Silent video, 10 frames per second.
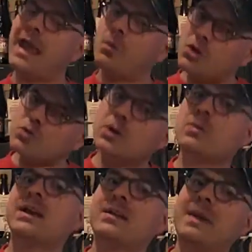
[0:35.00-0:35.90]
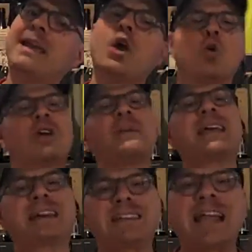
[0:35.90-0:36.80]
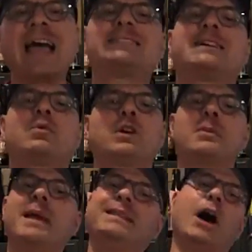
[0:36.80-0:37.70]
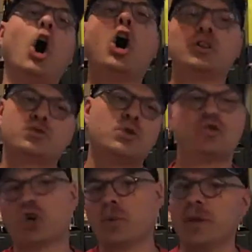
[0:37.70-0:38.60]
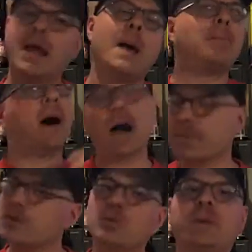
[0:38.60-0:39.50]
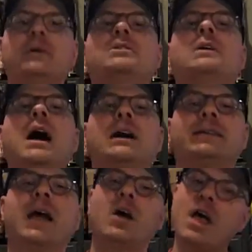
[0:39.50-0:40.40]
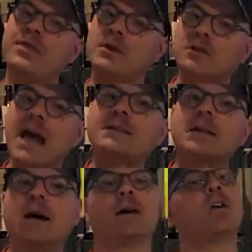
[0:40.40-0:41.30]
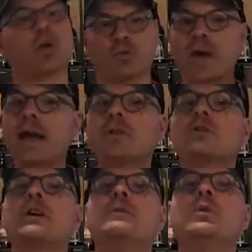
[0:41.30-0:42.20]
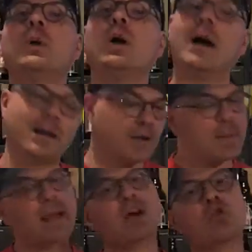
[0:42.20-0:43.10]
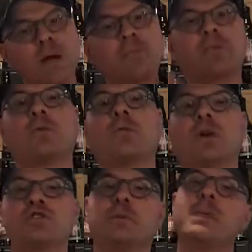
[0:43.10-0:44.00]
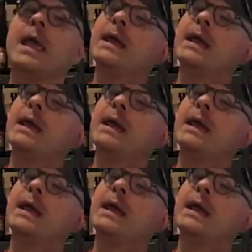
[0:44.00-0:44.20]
And which one are we going to make? We're going to make a classic. We're going to make the Austro-German popular beer cocktail, the Radler, or Radler, if you will. And I'm going to make a grapefruit version.